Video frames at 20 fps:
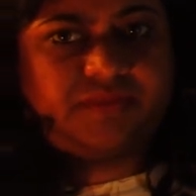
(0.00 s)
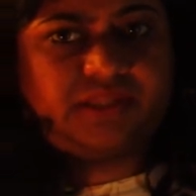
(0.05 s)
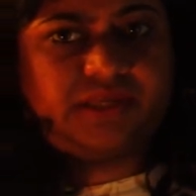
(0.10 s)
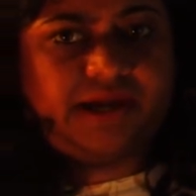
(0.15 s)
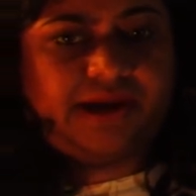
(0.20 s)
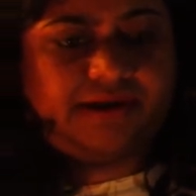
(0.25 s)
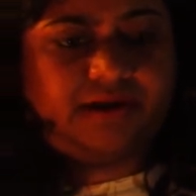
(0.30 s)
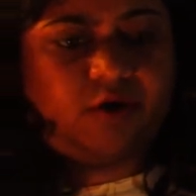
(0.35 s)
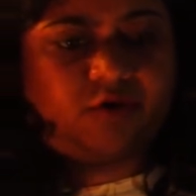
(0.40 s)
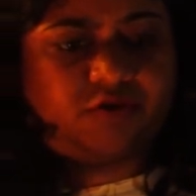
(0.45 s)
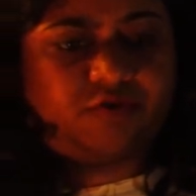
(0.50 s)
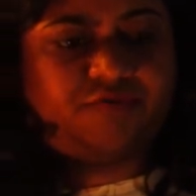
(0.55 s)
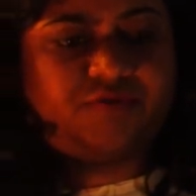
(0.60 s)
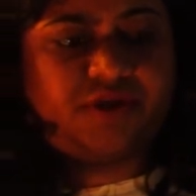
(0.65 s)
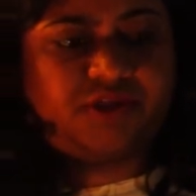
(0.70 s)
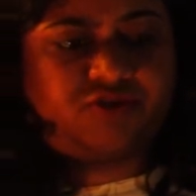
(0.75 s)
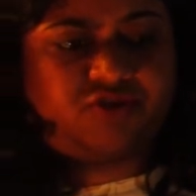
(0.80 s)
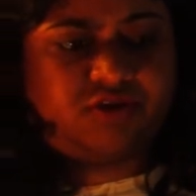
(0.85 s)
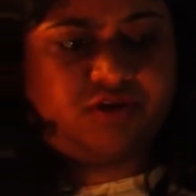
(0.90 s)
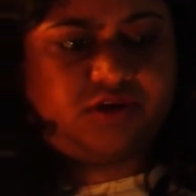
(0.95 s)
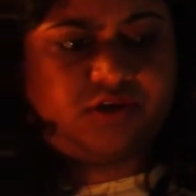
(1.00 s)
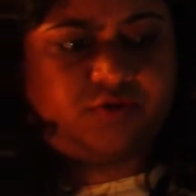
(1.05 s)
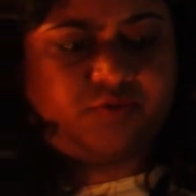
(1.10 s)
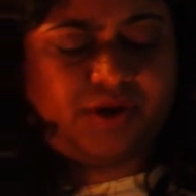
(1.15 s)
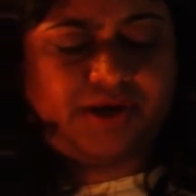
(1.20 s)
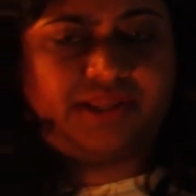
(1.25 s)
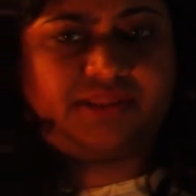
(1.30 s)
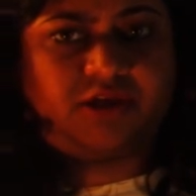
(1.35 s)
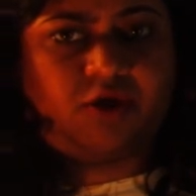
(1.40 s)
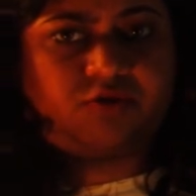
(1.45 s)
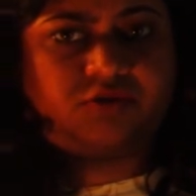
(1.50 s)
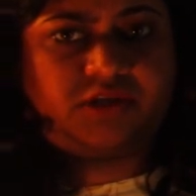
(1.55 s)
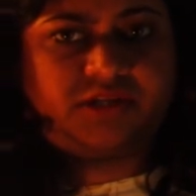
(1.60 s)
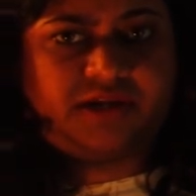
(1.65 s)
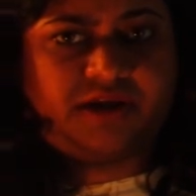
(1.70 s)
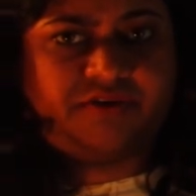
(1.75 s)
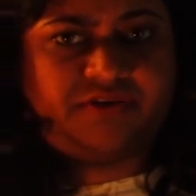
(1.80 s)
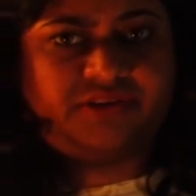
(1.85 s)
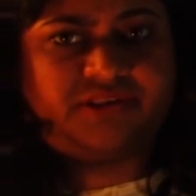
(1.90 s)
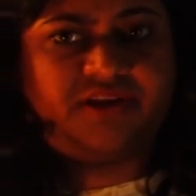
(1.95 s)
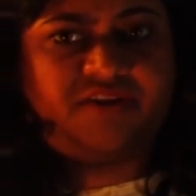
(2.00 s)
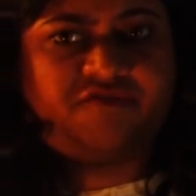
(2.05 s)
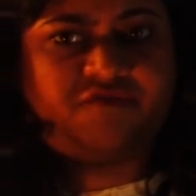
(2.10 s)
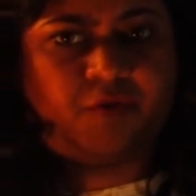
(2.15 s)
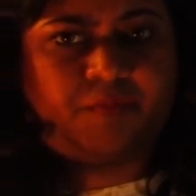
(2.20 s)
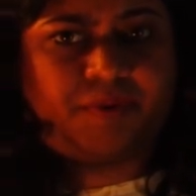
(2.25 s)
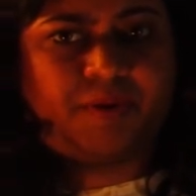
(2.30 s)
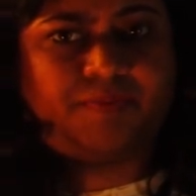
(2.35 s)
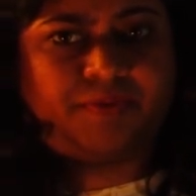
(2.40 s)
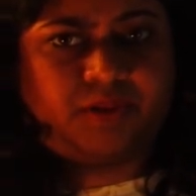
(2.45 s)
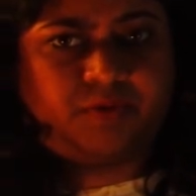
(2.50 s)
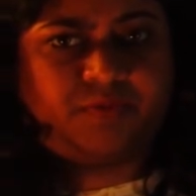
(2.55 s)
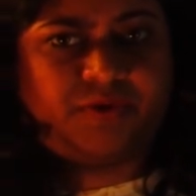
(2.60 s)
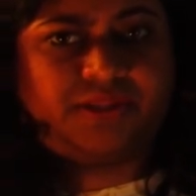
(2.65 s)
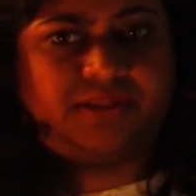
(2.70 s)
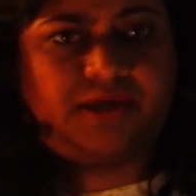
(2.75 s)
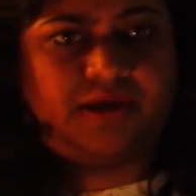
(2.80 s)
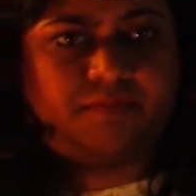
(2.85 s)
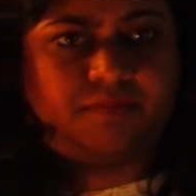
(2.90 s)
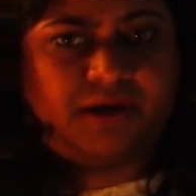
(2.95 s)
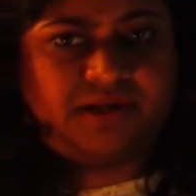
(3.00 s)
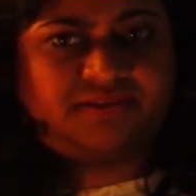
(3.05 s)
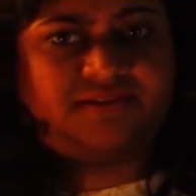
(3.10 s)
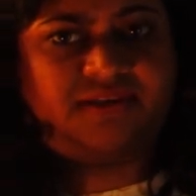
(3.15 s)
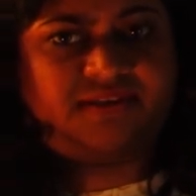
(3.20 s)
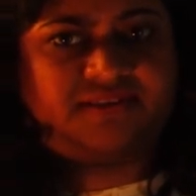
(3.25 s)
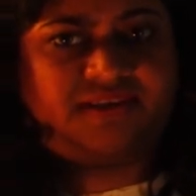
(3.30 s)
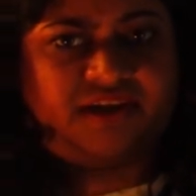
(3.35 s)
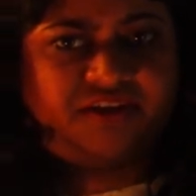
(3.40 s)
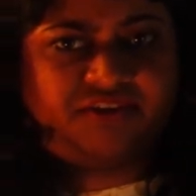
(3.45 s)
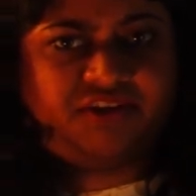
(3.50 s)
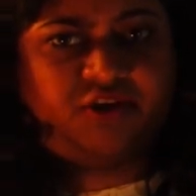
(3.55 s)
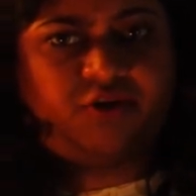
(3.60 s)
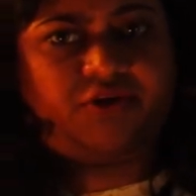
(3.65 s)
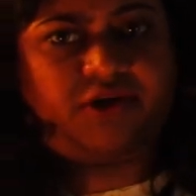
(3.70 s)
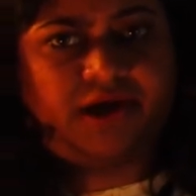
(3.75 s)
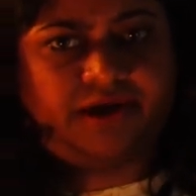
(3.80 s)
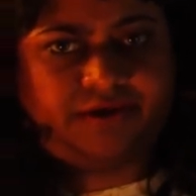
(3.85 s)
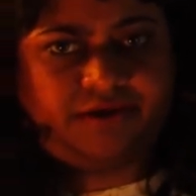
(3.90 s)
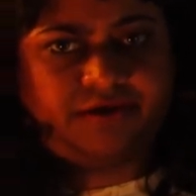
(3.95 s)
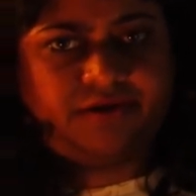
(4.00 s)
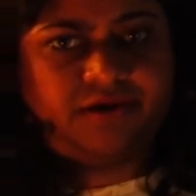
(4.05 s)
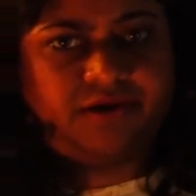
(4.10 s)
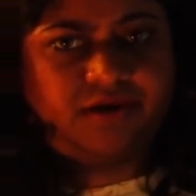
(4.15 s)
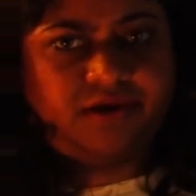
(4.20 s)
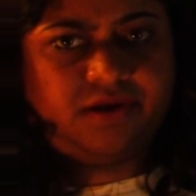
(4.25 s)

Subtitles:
And out of which 20,000 are reserved for people with a master's degree or higher.